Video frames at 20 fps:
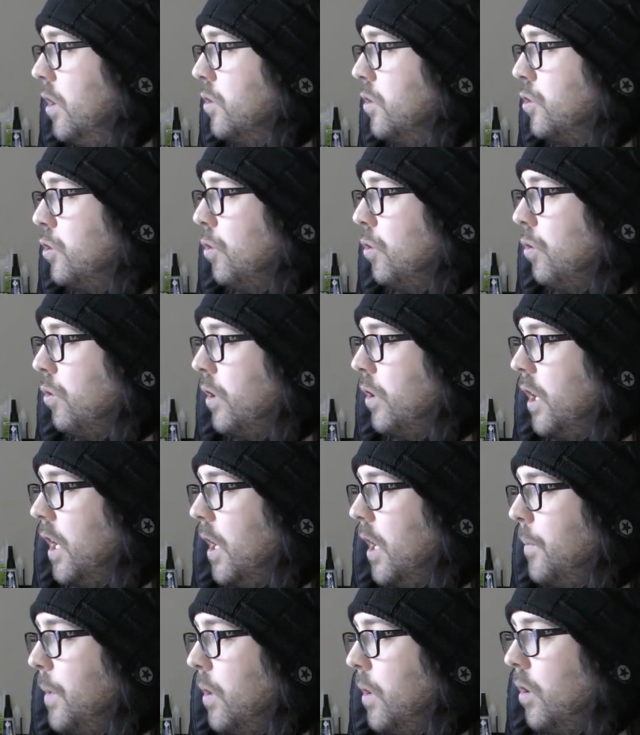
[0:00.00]
so you're looking
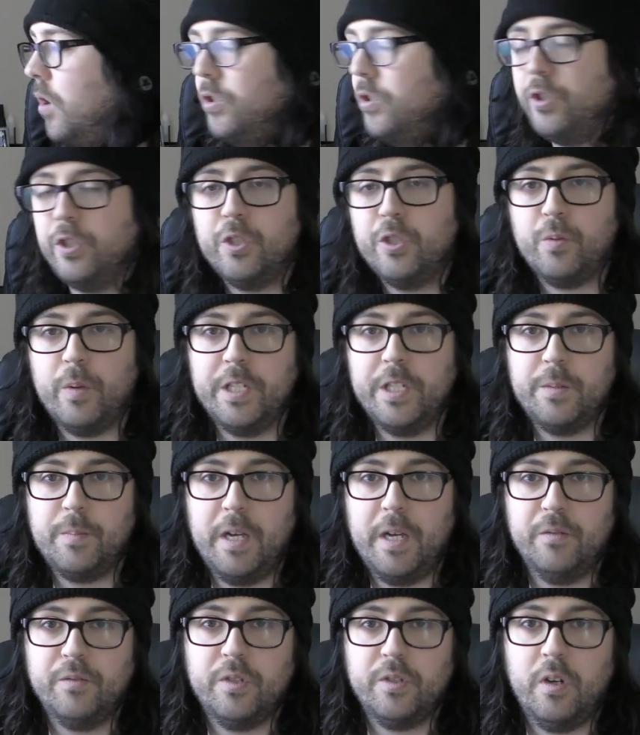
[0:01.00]
at about £120
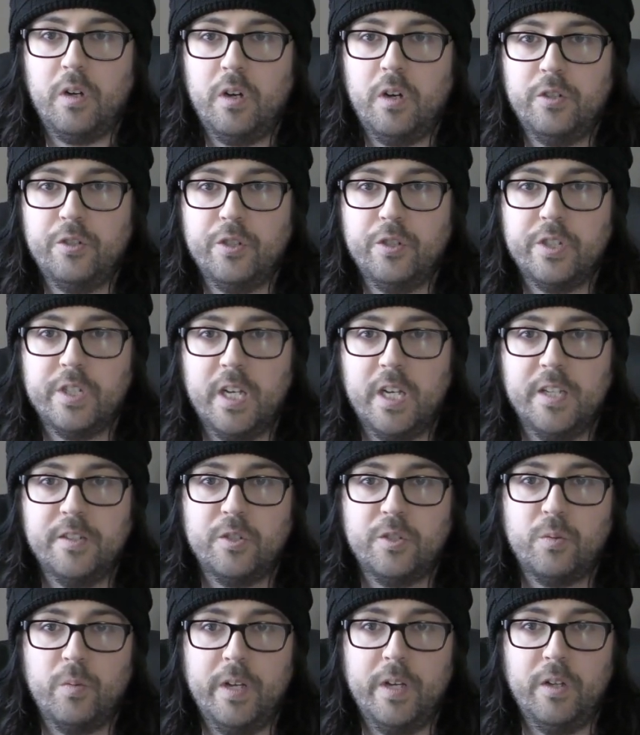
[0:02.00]
to
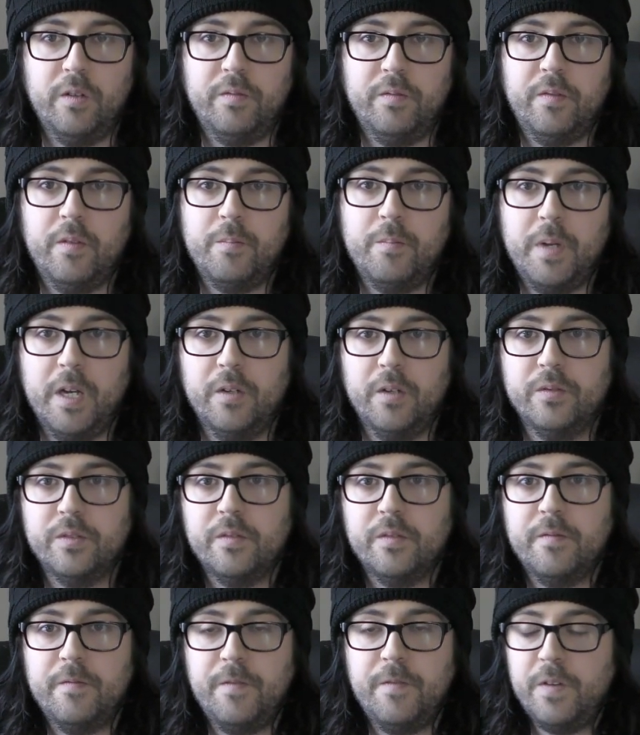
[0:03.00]

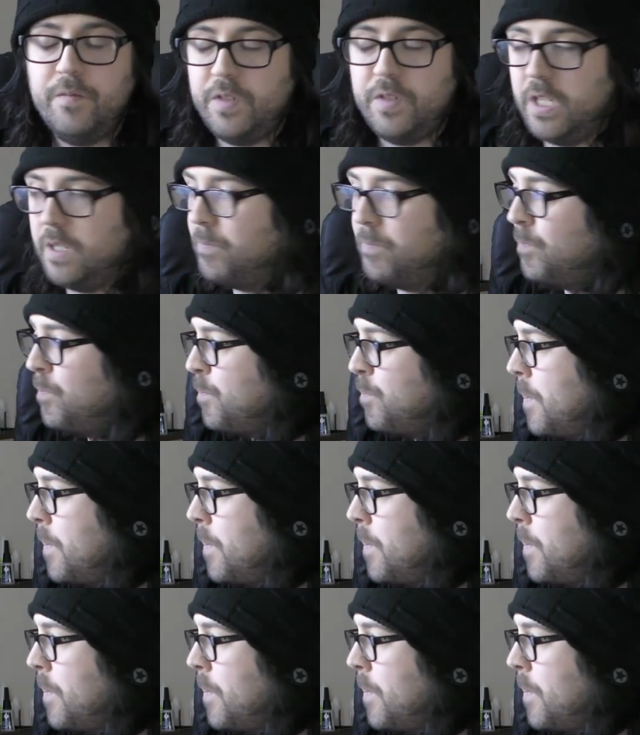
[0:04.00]
£112.50.